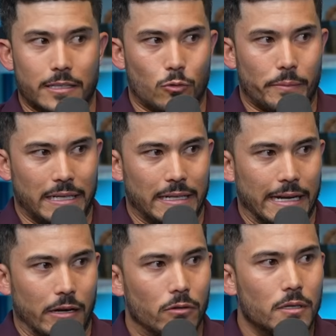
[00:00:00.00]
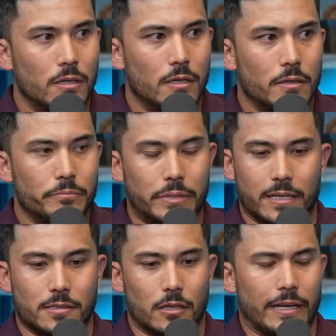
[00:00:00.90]
women now
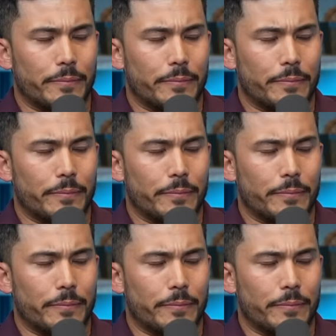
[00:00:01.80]
because they're like,